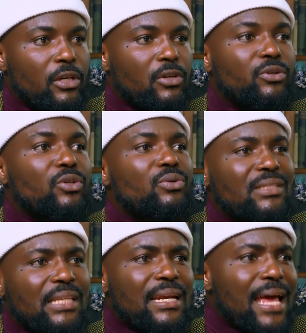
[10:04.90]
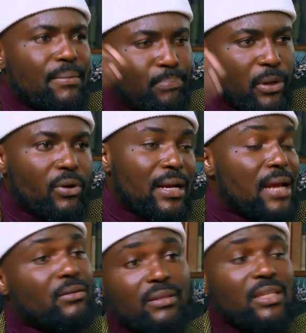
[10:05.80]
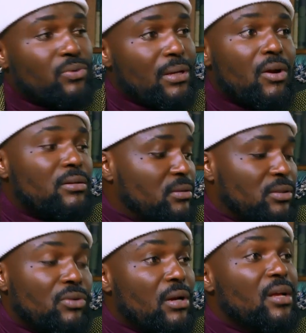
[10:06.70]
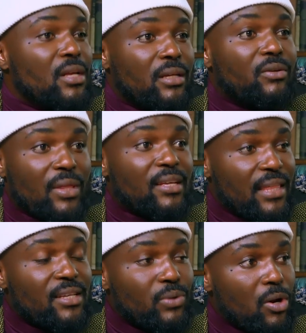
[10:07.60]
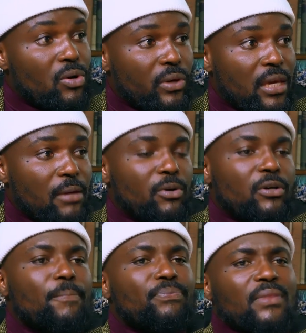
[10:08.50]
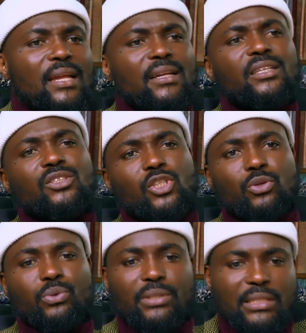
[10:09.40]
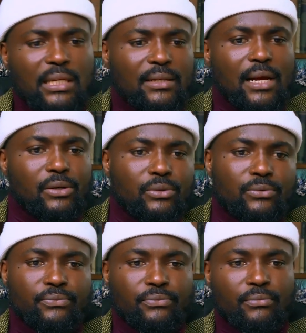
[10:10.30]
You know, you stay that period. I know things were not serious, things were not okay, but at least you will sit down